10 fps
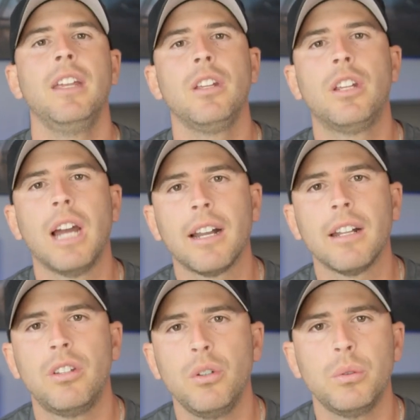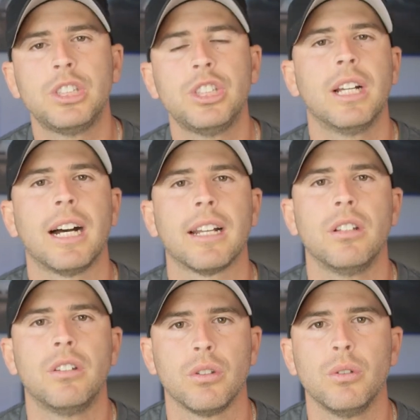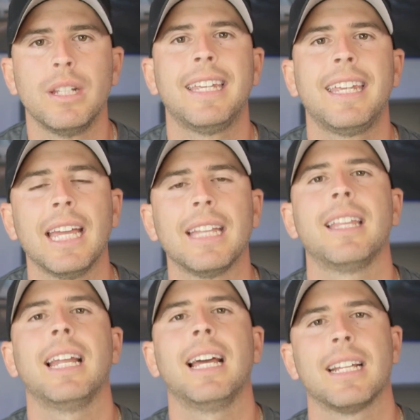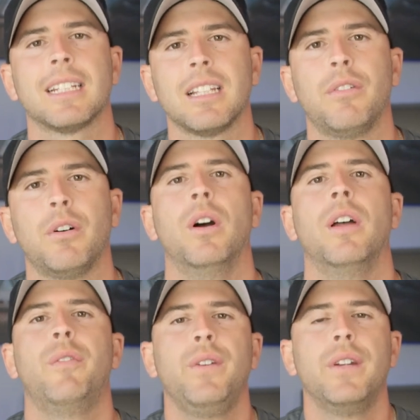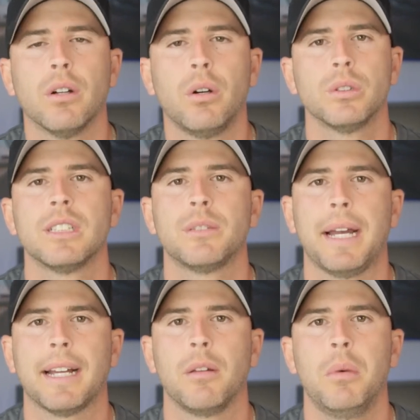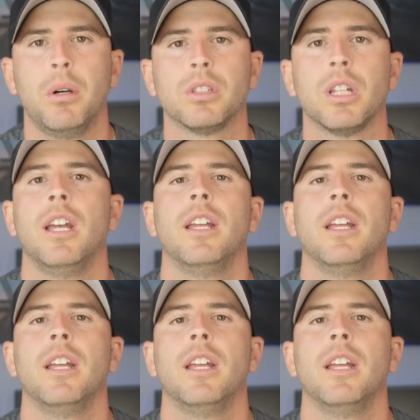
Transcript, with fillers: gotta do what you gotta do to get to that next level. Fear holds us back the most.